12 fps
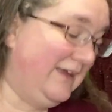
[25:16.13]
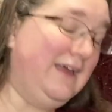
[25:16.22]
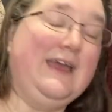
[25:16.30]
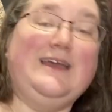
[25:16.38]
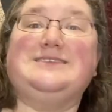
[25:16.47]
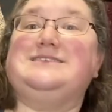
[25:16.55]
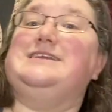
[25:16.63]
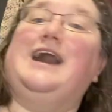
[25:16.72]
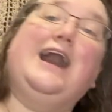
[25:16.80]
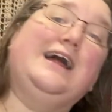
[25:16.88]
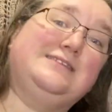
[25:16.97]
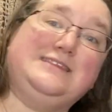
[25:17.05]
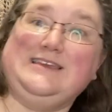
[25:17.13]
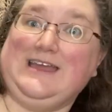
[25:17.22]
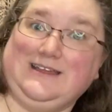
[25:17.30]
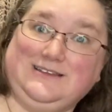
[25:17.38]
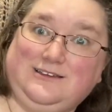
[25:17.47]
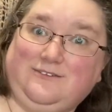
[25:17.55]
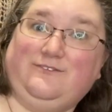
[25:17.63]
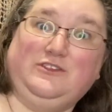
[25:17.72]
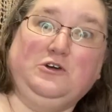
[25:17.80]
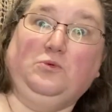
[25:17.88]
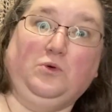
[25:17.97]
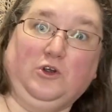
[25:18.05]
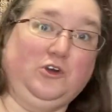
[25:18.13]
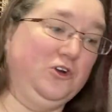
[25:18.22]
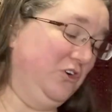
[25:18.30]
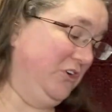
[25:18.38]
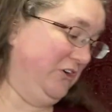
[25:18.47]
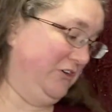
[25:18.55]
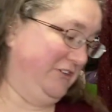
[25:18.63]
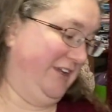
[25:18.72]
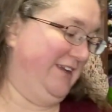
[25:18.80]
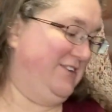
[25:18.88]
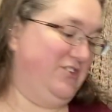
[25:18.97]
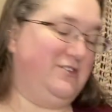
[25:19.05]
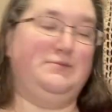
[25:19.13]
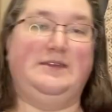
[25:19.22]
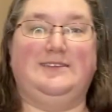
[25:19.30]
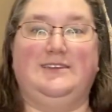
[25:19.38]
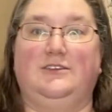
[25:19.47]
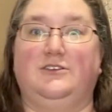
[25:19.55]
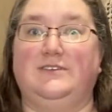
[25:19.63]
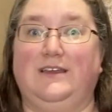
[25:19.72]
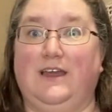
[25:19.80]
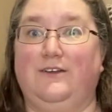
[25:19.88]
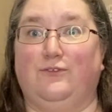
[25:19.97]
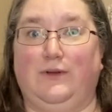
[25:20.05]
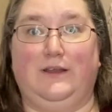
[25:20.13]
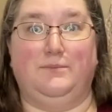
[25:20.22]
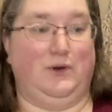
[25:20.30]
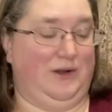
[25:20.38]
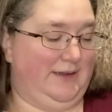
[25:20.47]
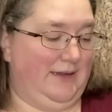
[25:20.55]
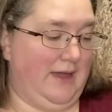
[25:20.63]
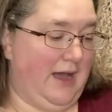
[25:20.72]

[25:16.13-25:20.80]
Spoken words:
it's not the end of the world. It just means it looks like I've read a book.